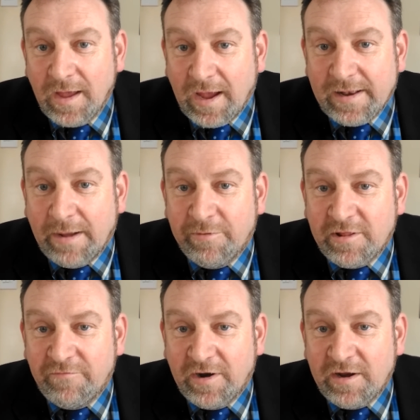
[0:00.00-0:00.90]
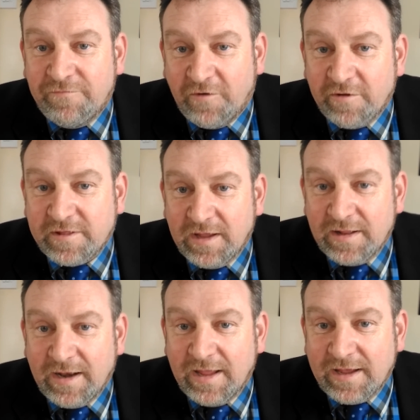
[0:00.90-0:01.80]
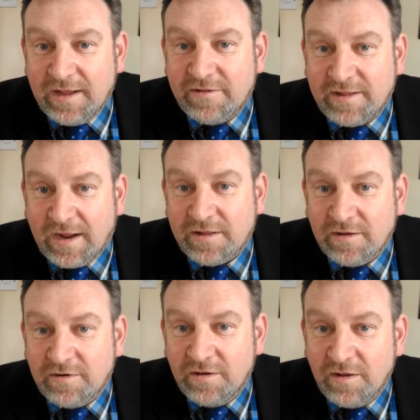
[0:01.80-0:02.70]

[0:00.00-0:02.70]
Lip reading: And that was the very first thing that Egghead started,